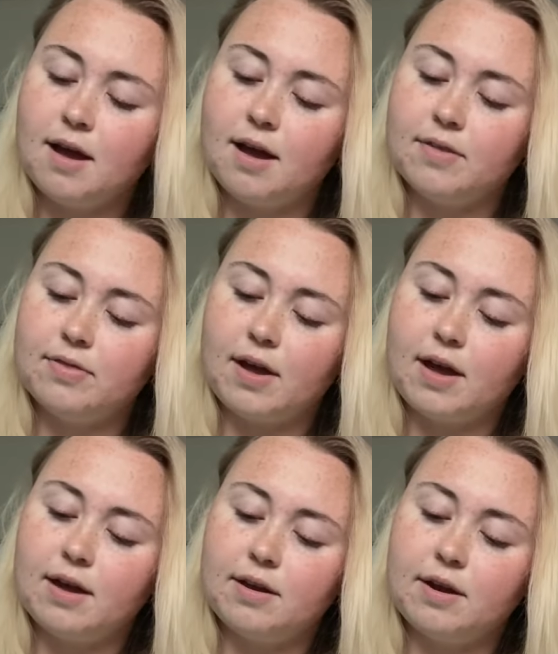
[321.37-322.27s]
And
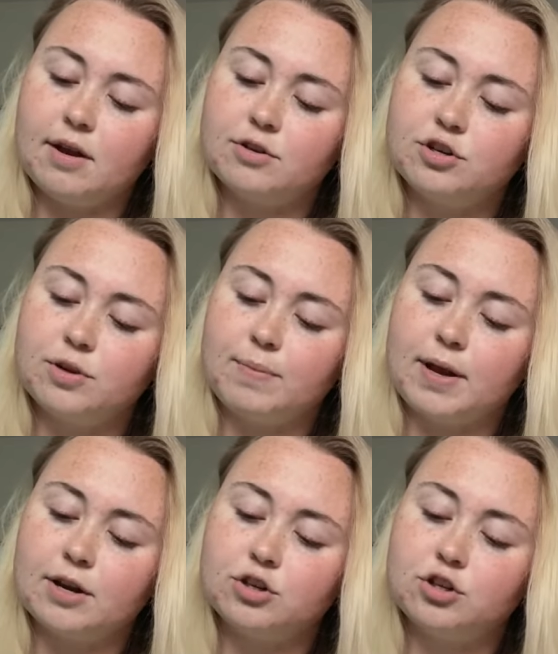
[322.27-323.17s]
then she
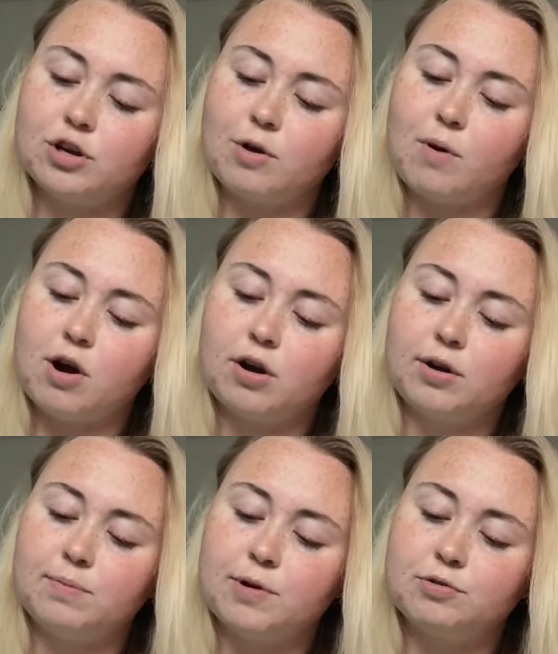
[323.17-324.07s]
made us show our
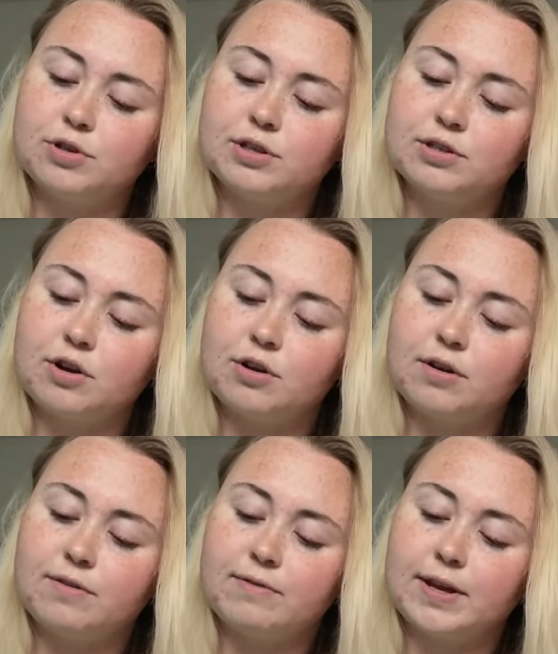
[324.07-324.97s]
emotions on
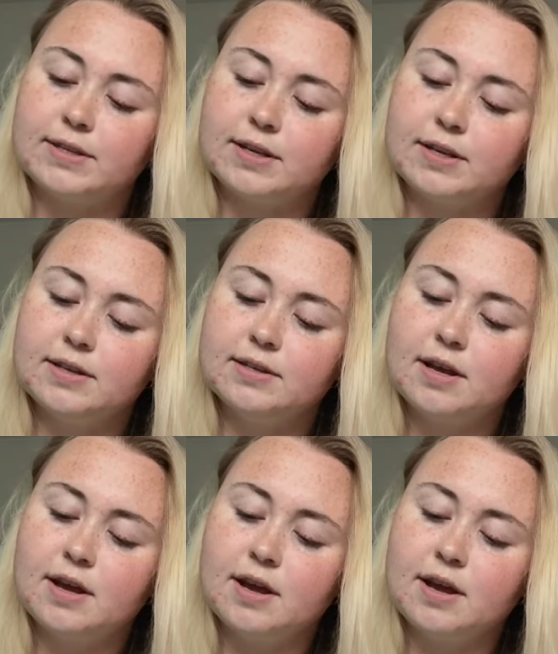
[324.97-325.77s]
our faces